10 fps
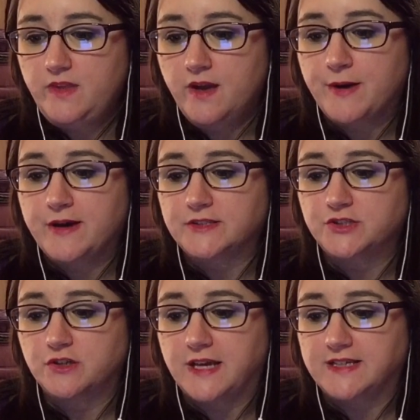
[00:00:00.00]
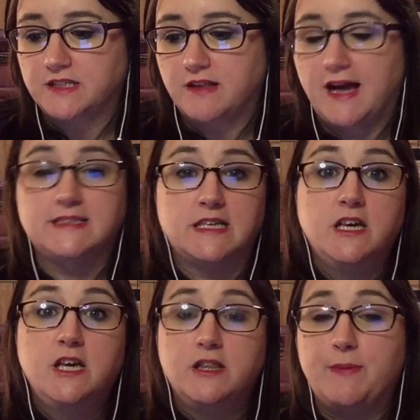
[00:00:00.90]
About yesterday's class,
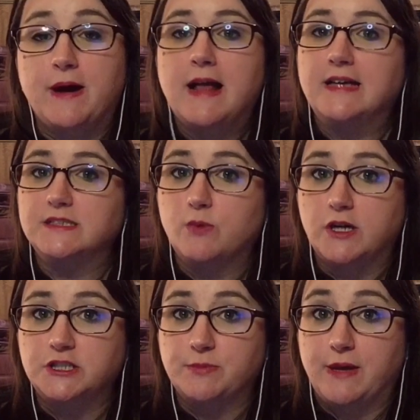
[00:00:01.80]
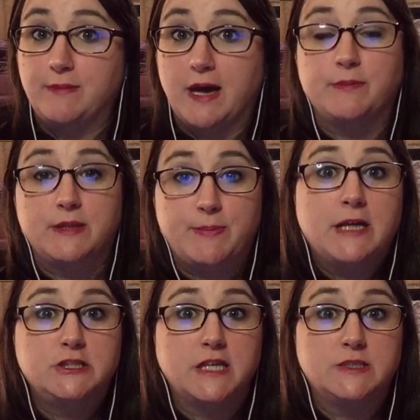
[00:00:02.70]
the parent hasn't watched the playback, but the
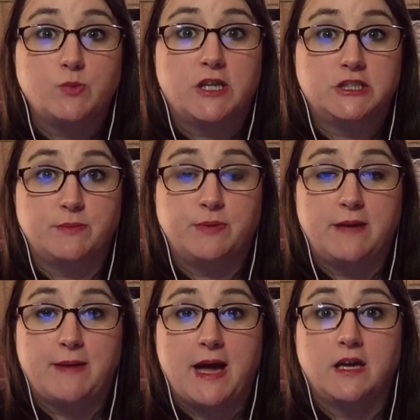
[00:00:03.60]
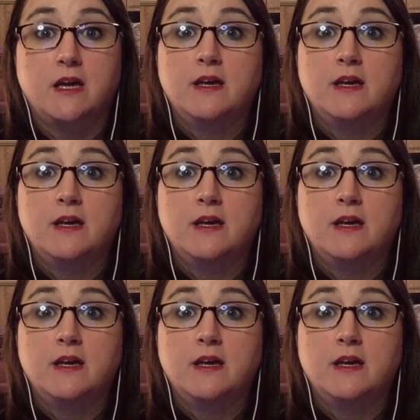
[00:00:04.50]
parent does watch the playback.